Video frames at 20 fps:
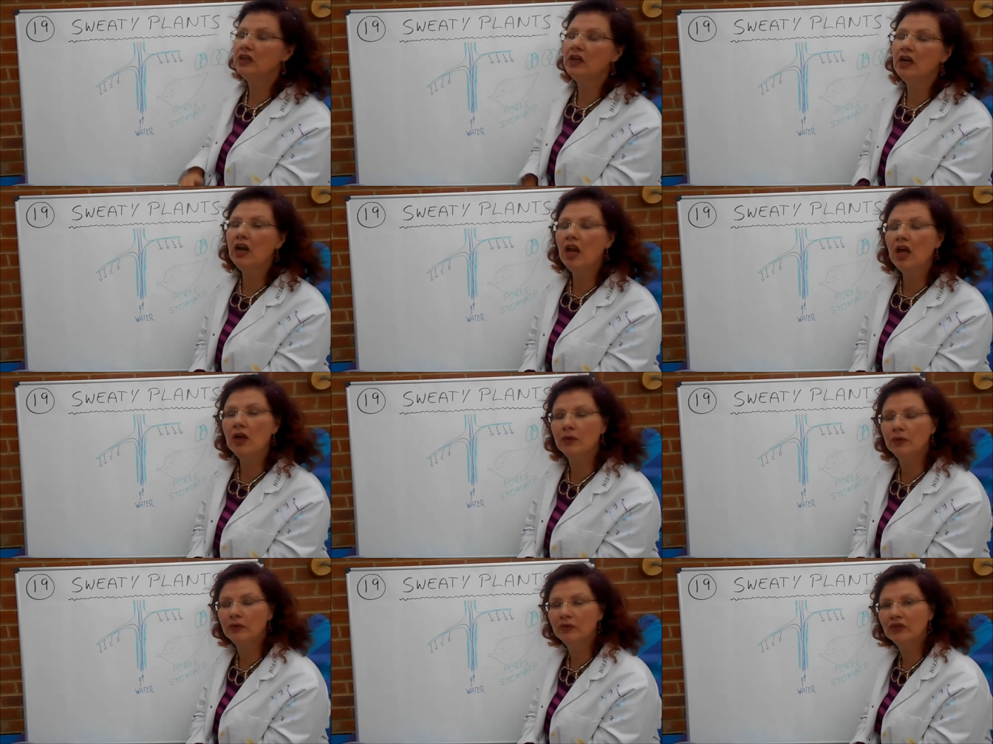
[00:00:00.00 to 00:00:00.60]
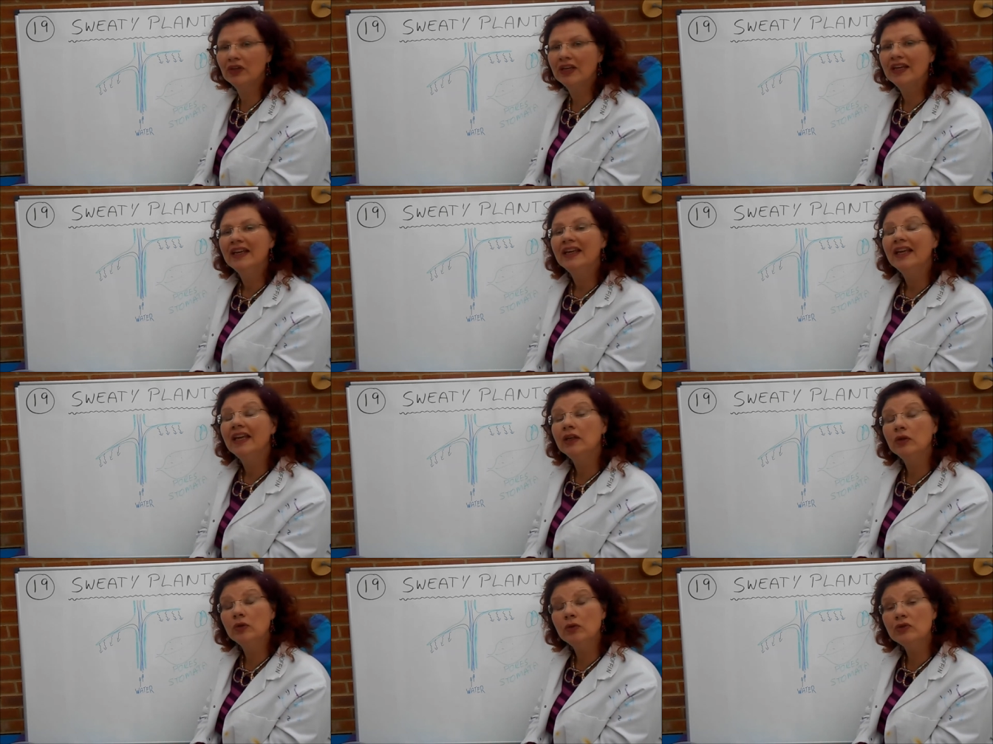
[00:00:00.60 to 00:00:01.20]
and close
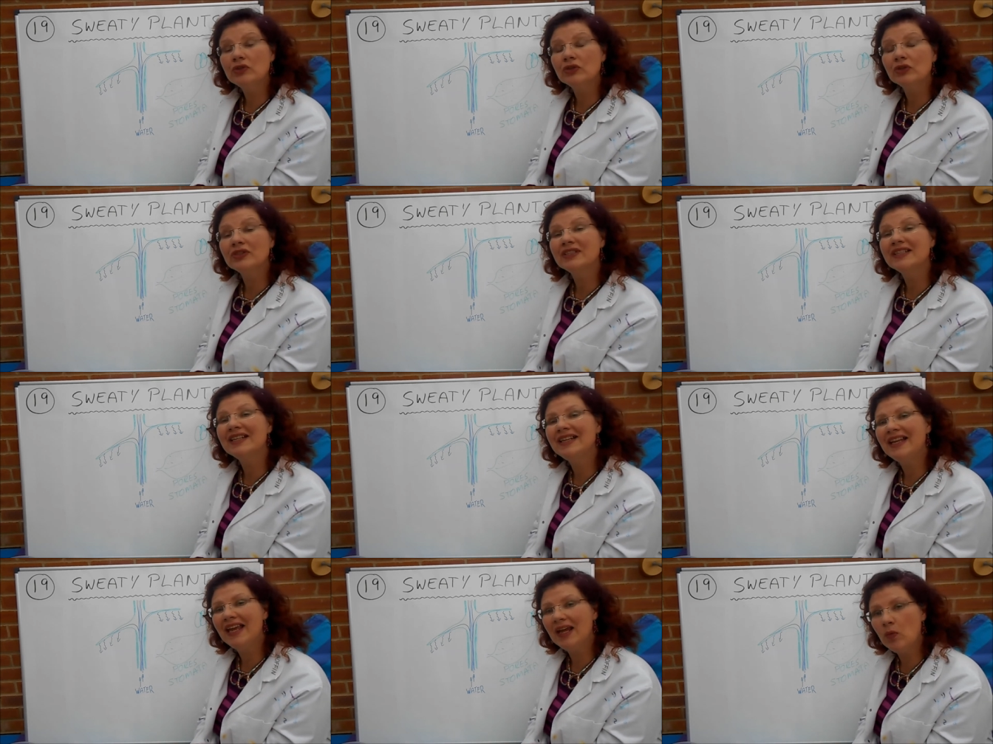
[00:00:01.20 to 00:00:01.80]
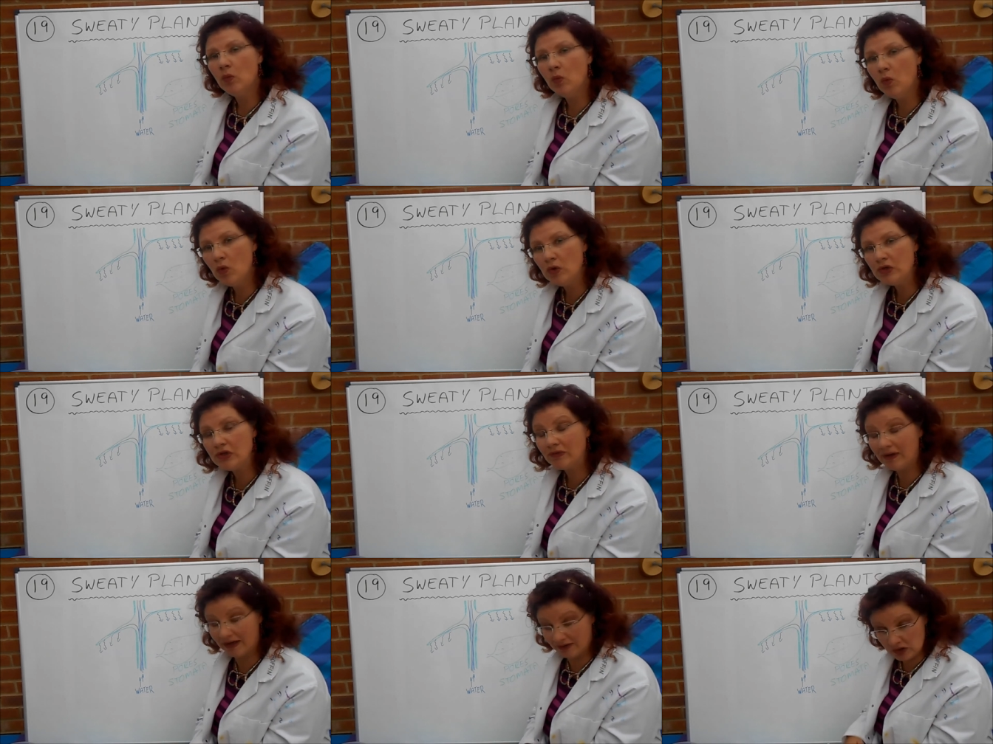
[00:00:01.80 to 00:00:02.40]
in order to let
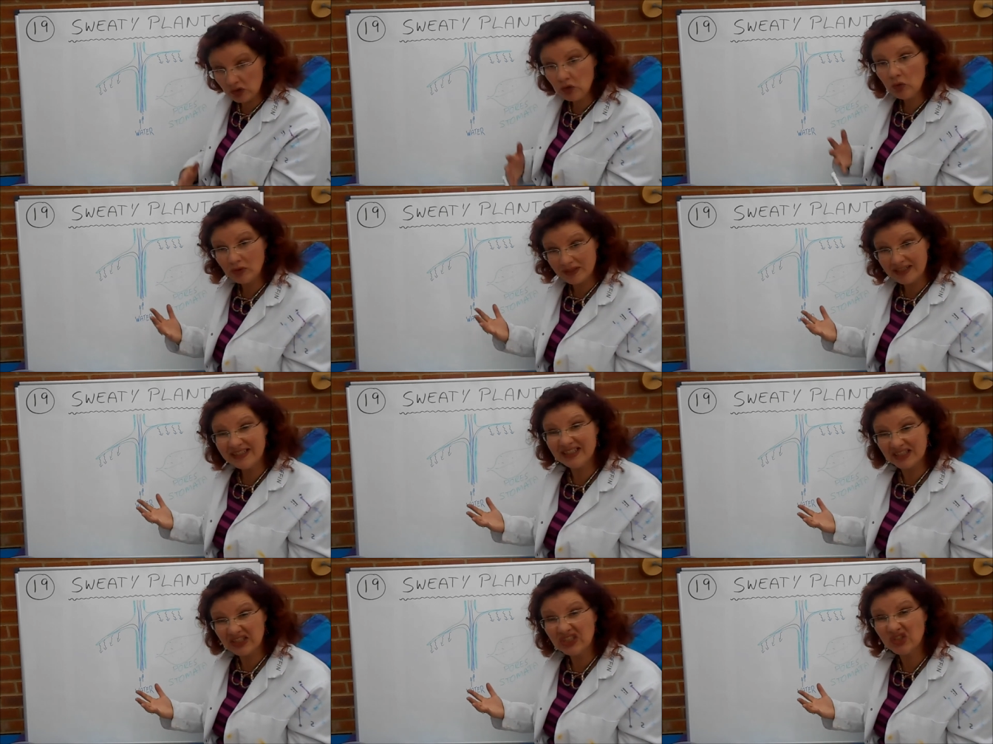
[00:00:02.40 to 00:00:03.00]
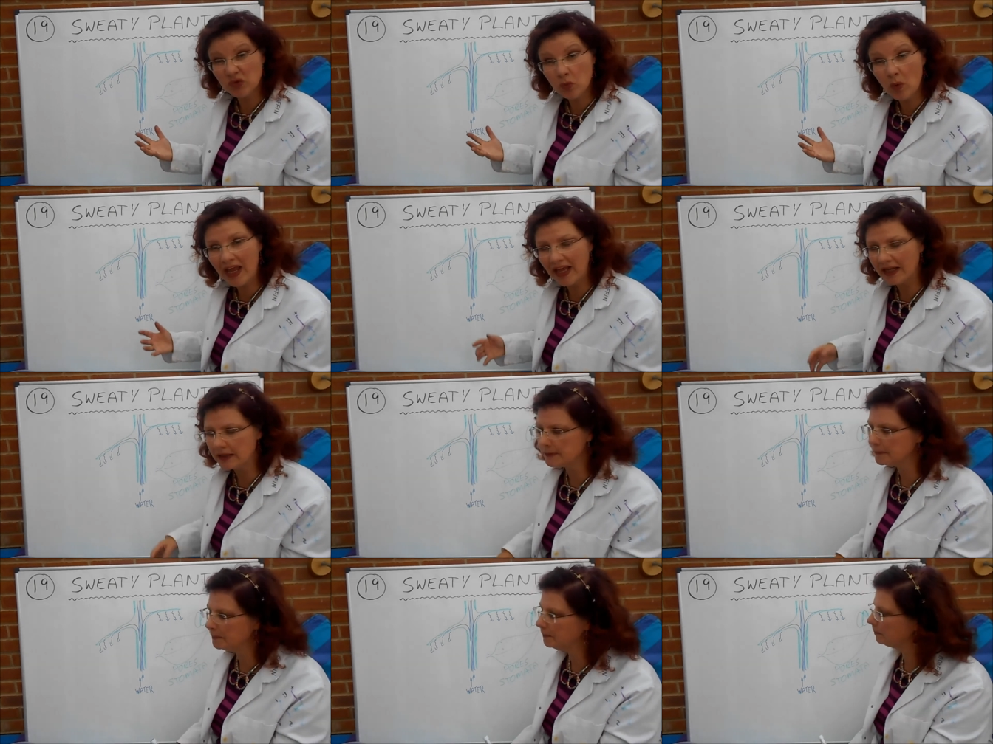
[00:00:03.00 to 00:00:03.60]
water out, in order to sweat.